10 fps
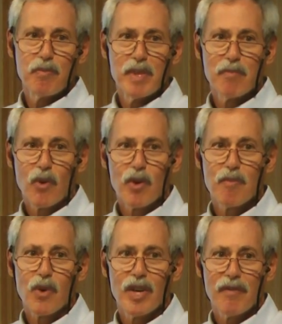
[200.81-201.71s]
been more
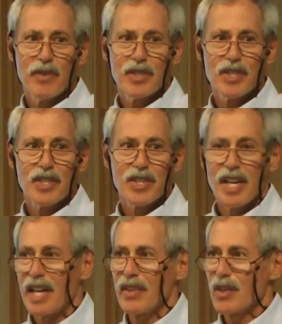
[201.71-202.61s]
and more emphasis
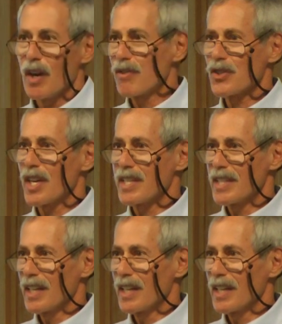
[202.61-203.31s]
on the off-site